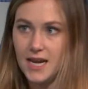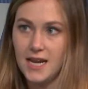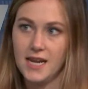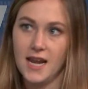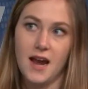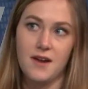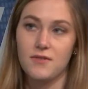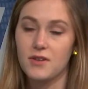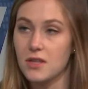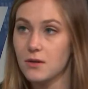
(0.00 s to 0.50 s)

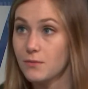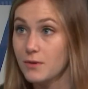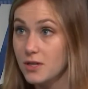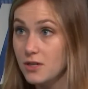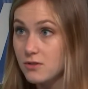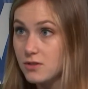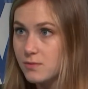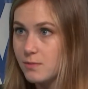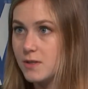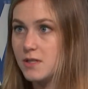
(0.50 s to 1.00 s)
and everything we
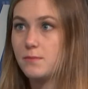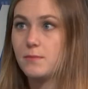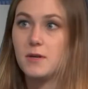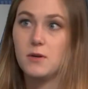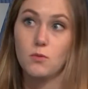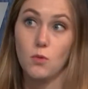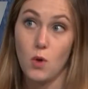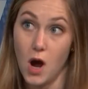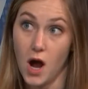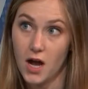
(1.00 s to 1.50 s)
use must be
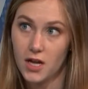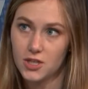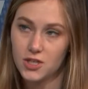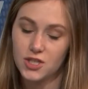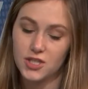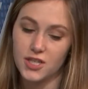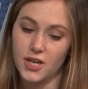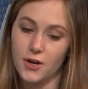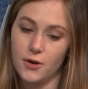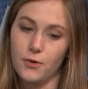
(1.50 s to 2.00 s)
washed.
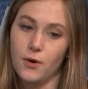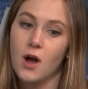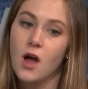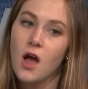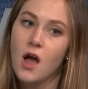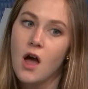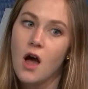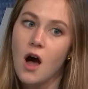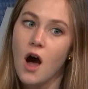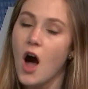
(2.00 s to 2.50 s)
So mm-hmm.
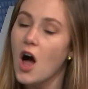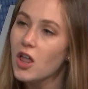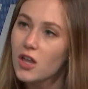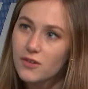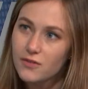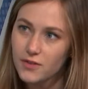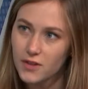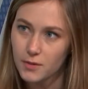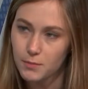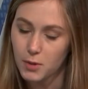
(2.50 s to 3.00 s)
all
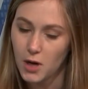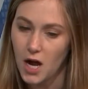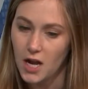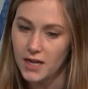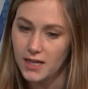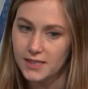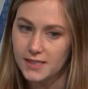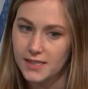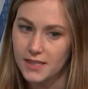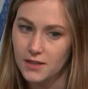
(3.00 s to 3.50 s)
of the
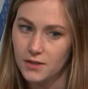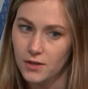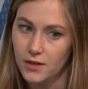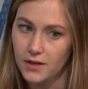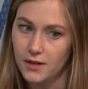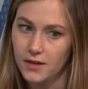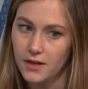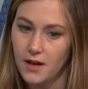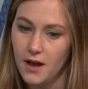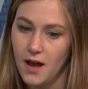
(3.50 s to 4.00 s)
products in
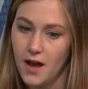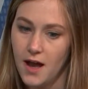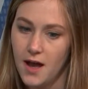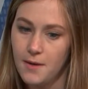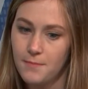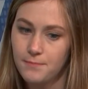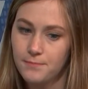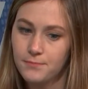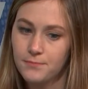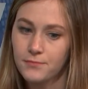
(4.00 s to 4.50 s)
the
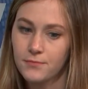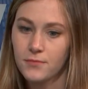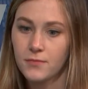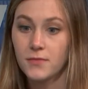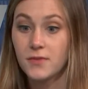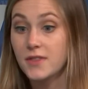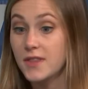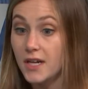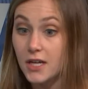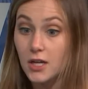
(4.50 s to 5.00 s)
um,
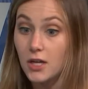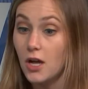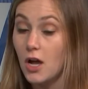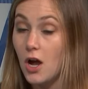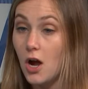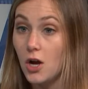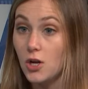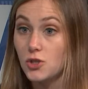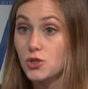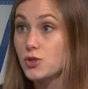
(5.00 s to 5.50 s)
that
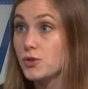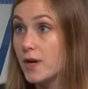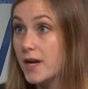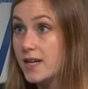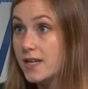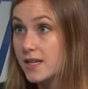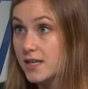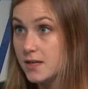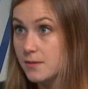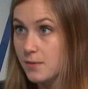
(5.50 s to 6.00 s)
are
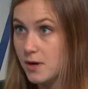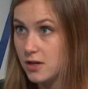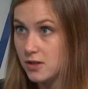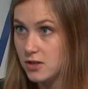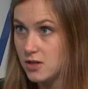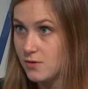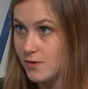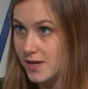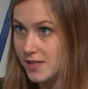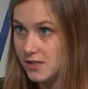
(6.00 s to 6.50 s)
traded among
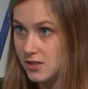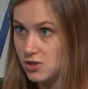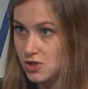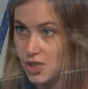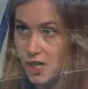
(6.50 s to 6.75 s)
the U S and